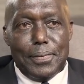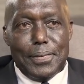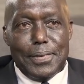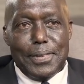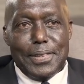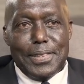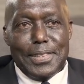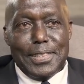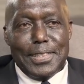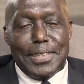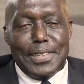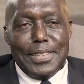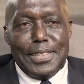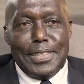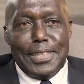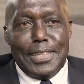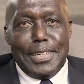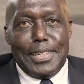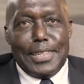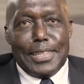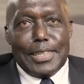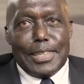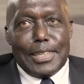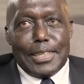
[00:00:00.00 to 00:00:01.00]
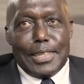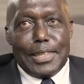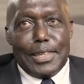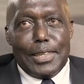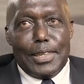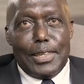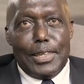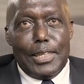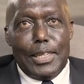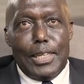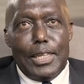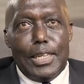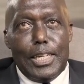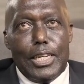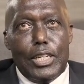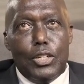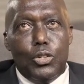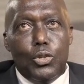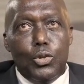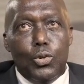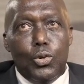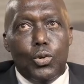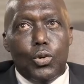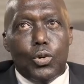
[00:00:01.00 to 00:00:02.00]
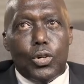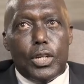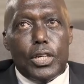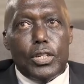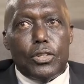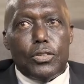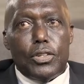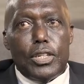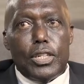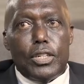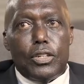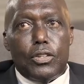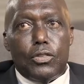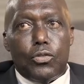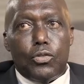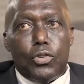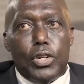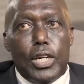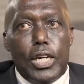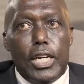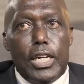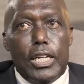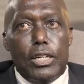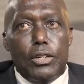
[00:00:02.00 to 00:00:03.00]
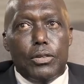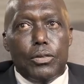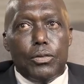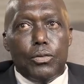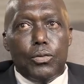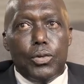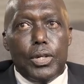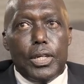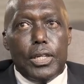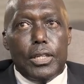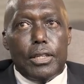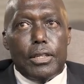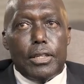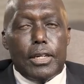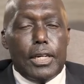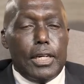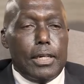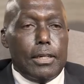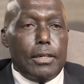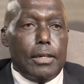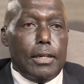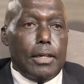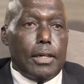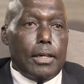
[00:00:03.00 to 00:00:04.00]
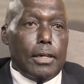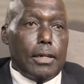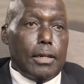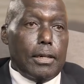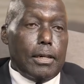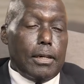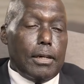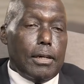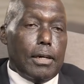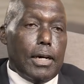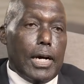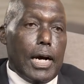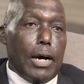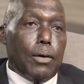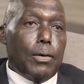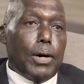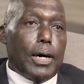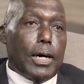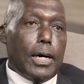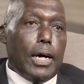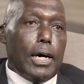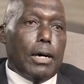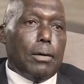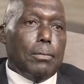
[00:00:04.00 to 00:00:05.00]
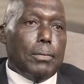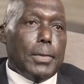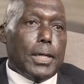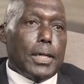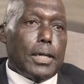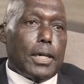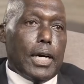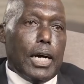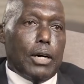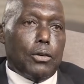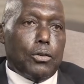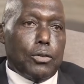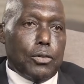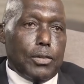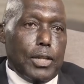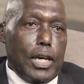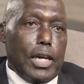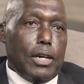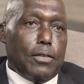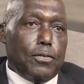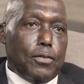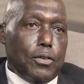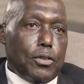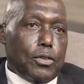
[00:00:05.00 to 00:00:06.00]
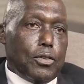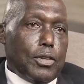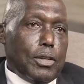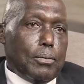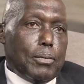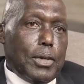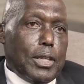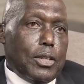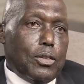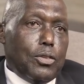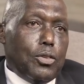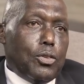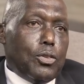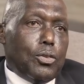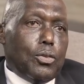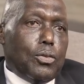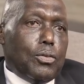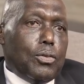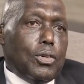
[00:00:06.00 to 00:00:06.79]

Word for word: just in case you They do occasionally train with uh, our army, our Air Force, but there's no.